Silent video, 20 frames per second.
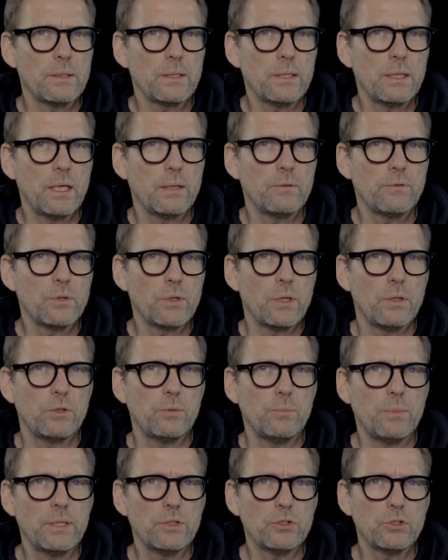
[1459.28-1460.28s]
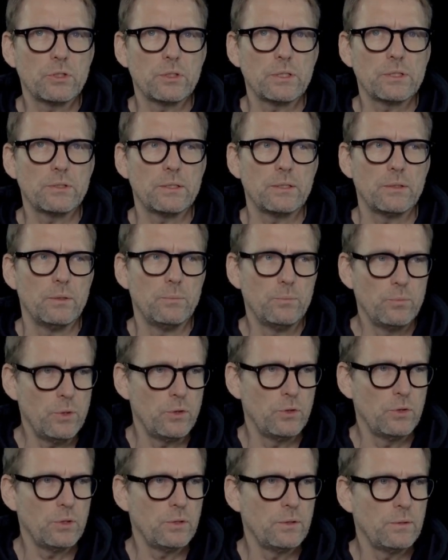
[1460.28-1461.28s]
thing I forgot to mention is that the
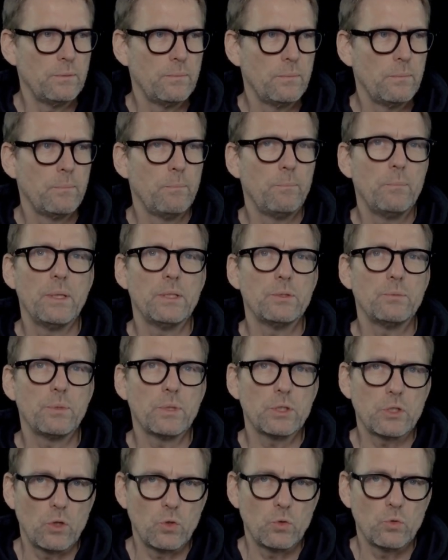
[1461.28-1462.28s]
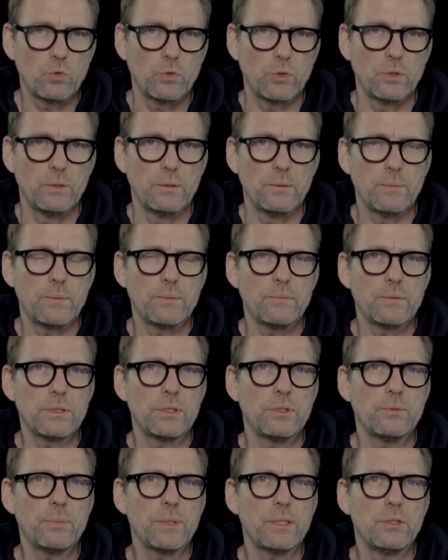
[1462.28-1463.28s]
milk must be cold.
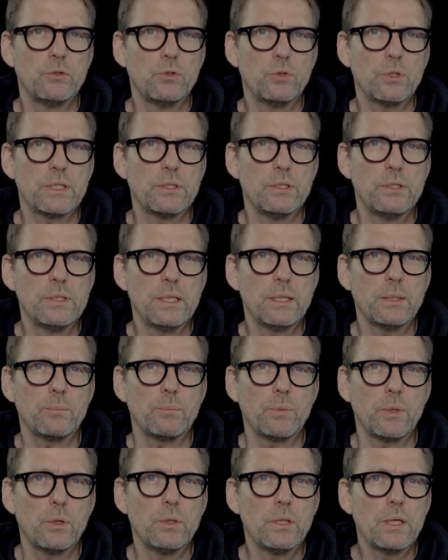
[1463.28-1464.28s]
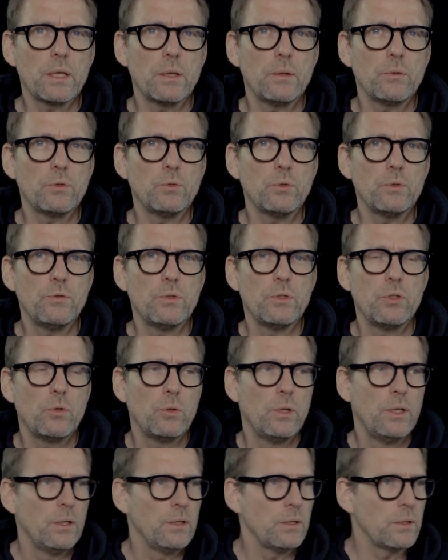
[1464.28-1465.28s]
This means you need to take milk out of the
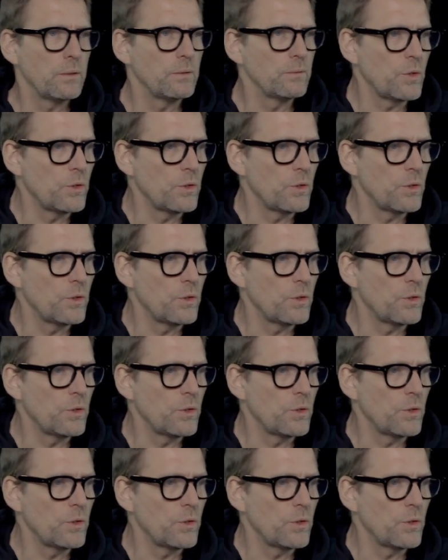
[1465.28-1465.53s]
refrigerator,